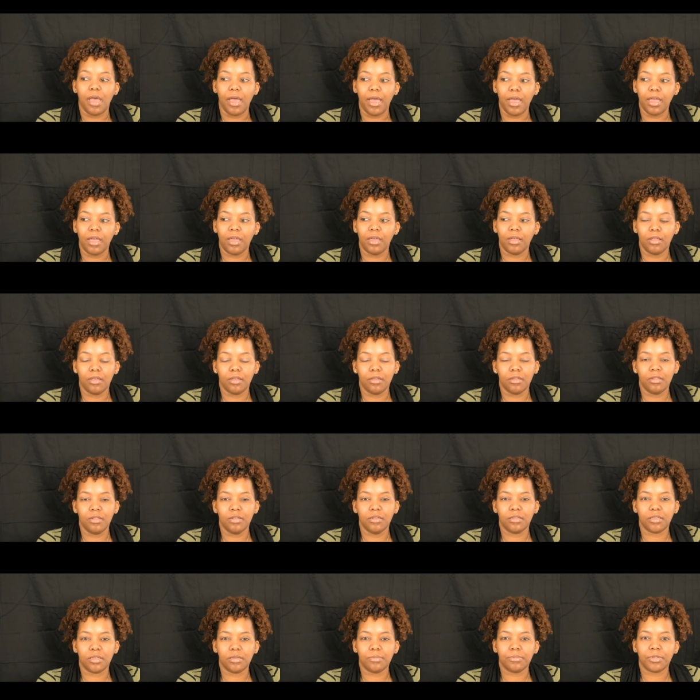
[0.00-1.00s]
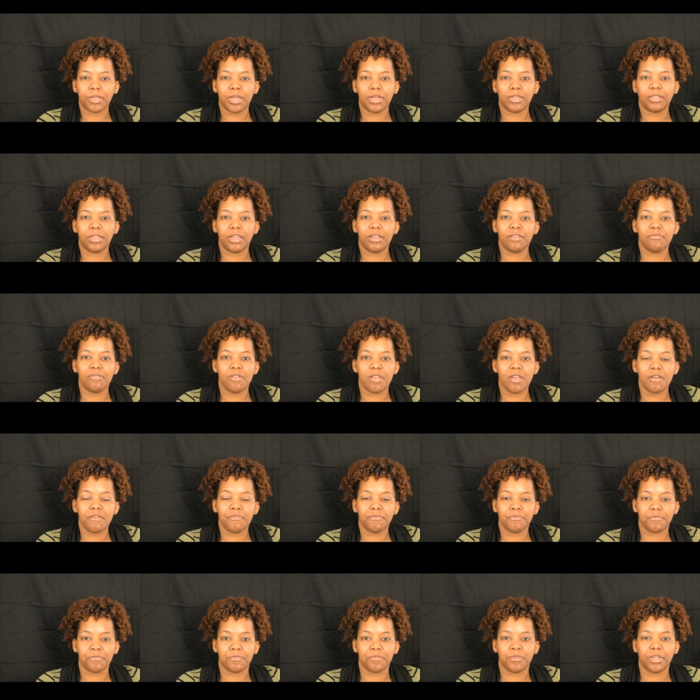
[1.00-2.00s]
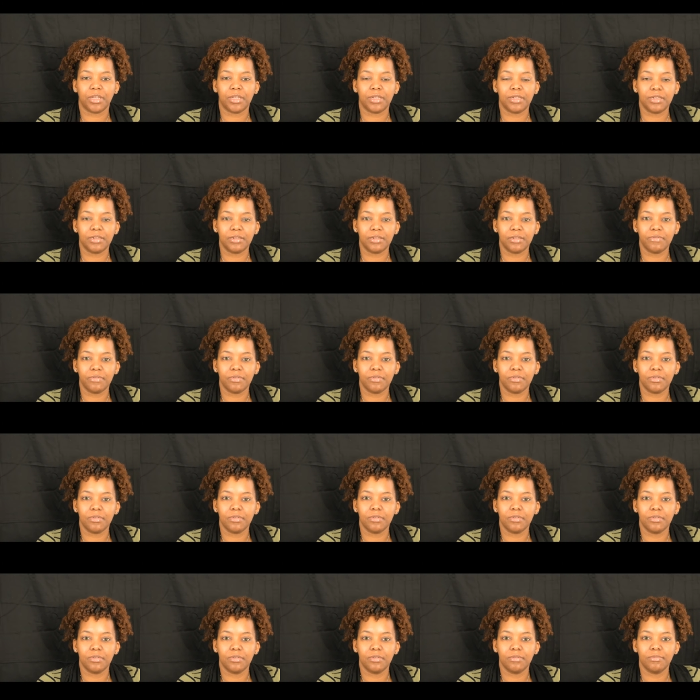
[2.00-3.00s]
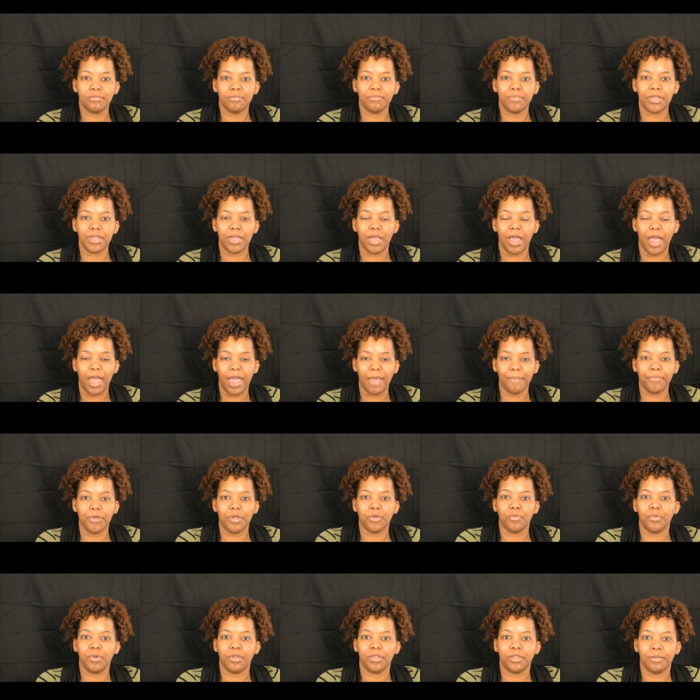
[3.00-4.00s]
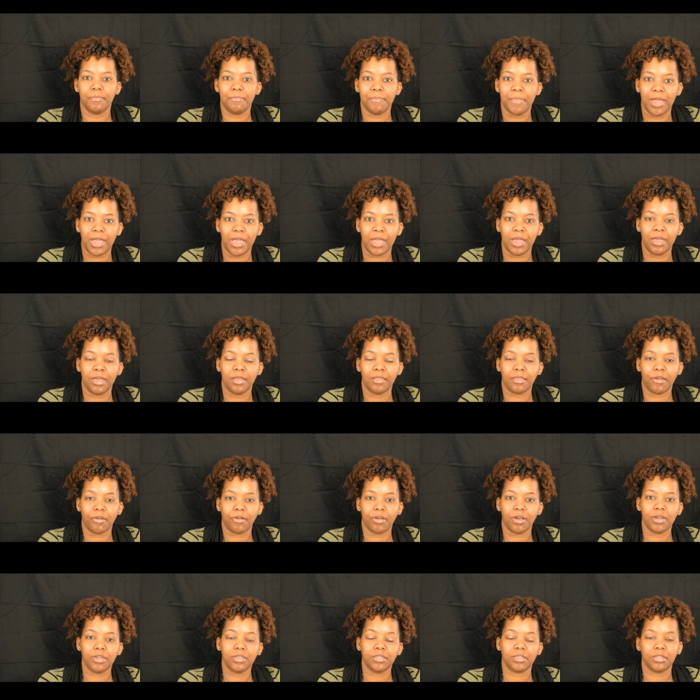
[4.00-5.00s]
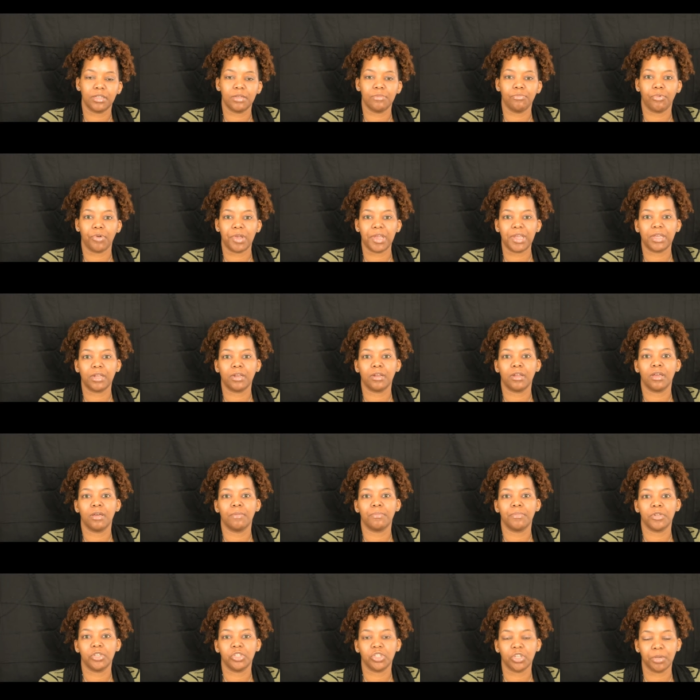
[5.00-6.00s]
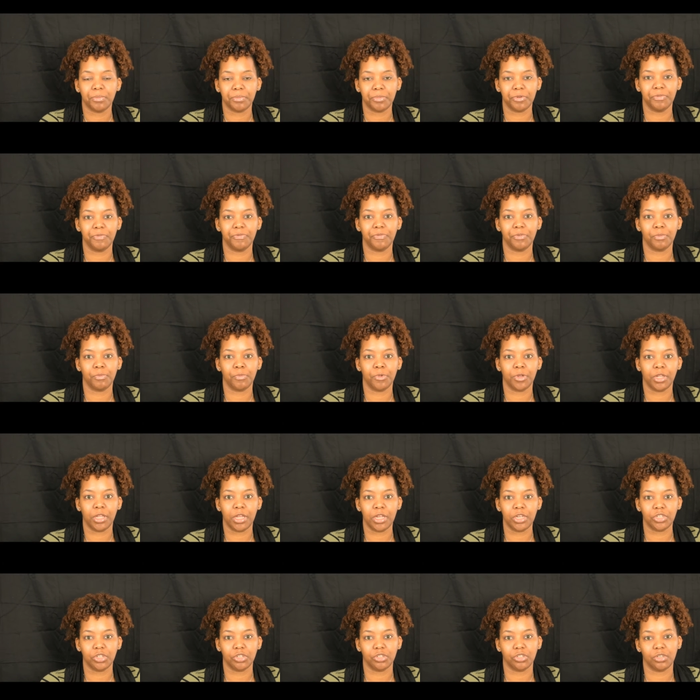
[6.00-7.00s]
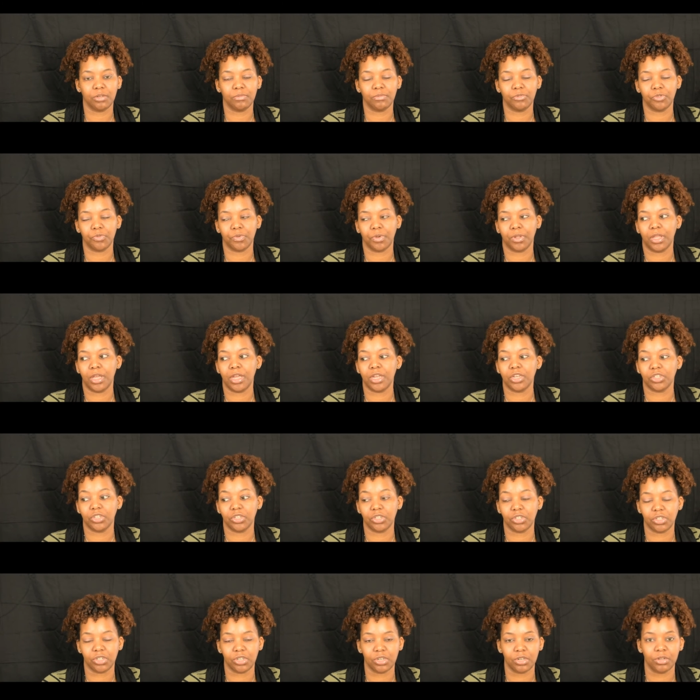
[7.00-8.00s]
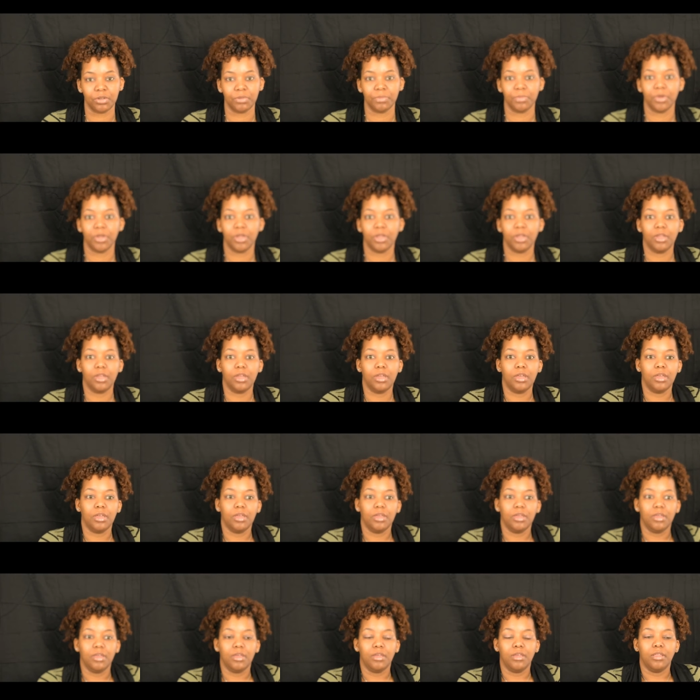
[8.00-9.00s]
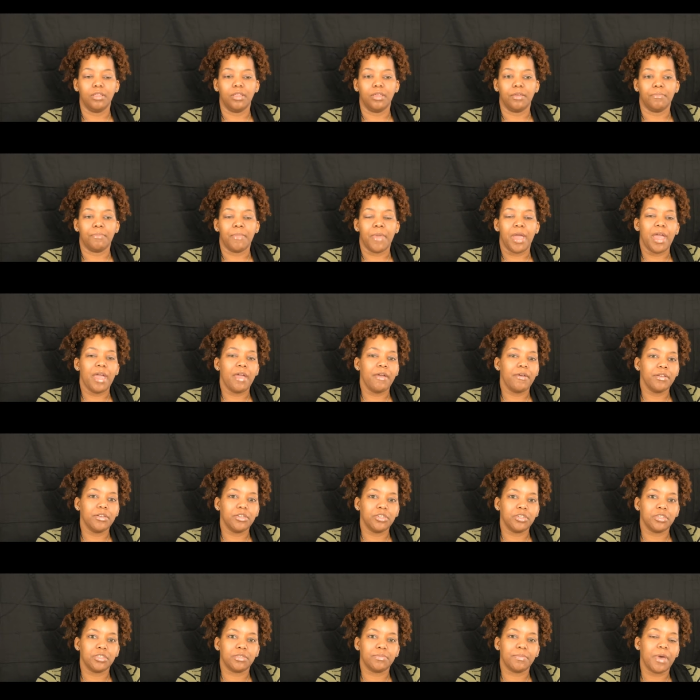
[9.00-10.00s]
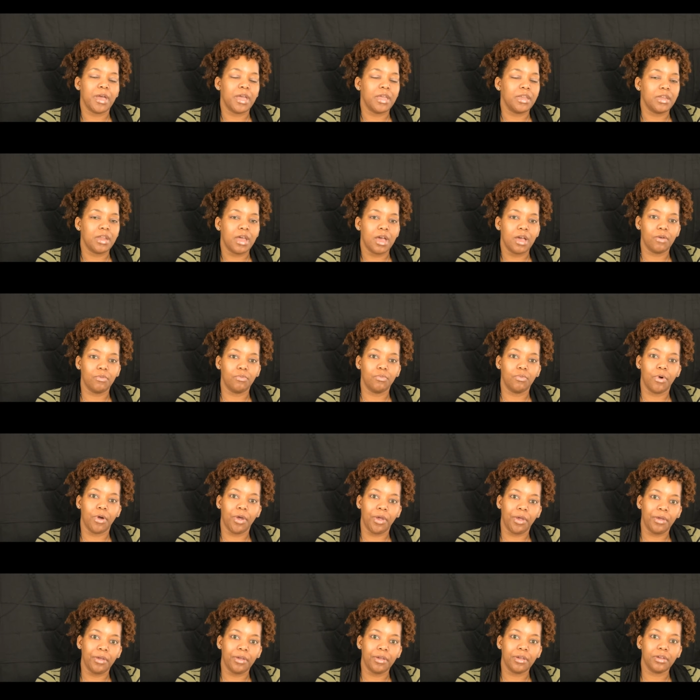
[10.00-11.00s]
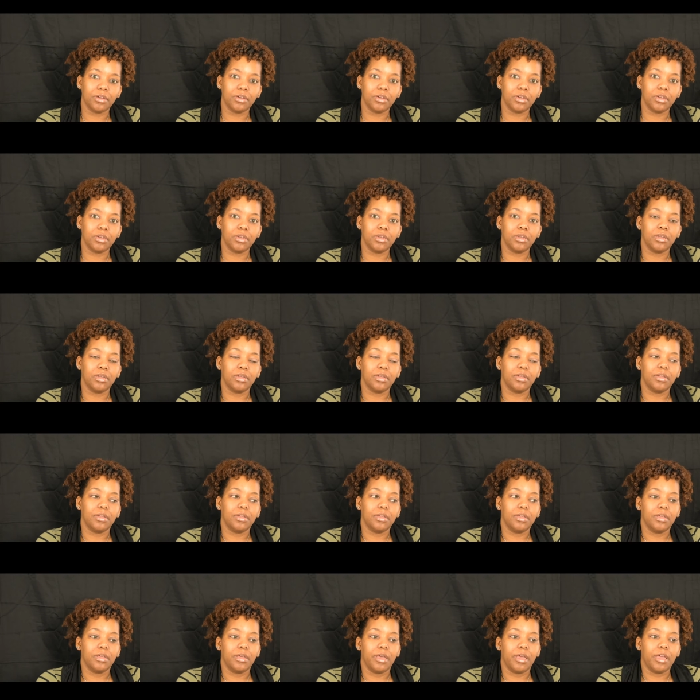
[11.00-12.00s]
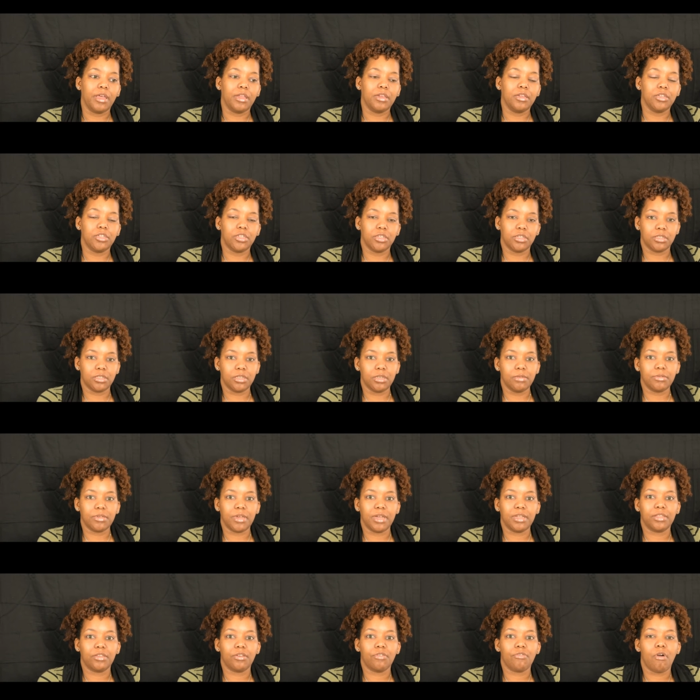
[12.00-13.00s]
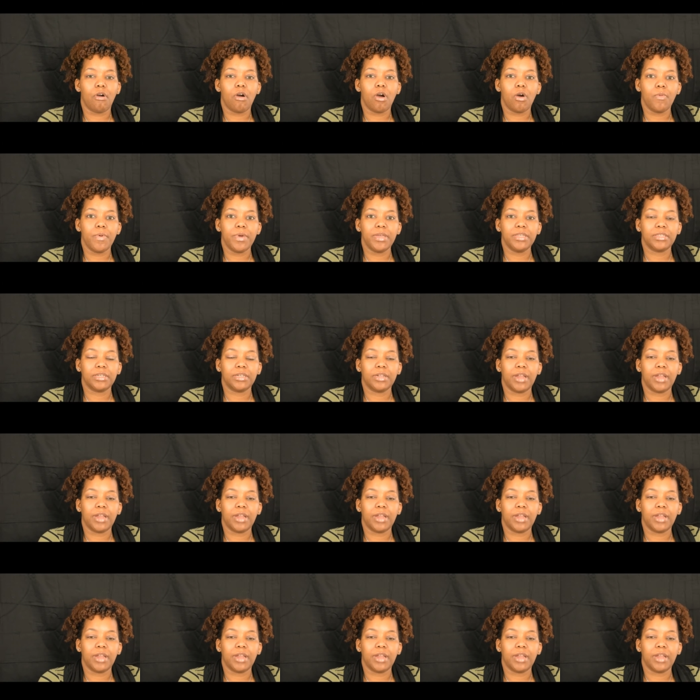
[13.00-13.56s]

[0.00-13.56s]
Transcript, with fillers: and it seems like they never can be happy with a man. They're constantly breaking up and jumping from relationship to relationship. Their marriages might not work and it just seems like they're always